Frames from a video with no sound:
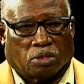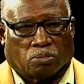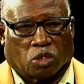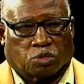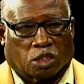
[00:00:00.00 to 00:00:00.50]
the
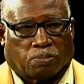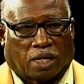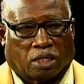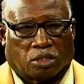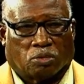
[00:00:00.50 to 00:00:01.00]
most
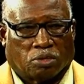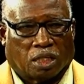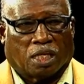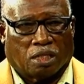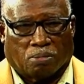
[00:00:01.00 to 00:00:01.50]
respected union
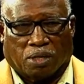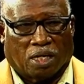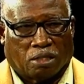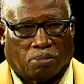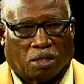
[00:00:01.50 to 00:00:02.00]
in
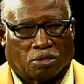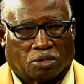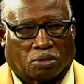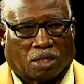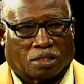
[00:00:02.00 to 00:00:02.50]
the building
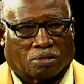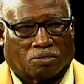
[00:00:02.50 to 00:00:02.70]
trades.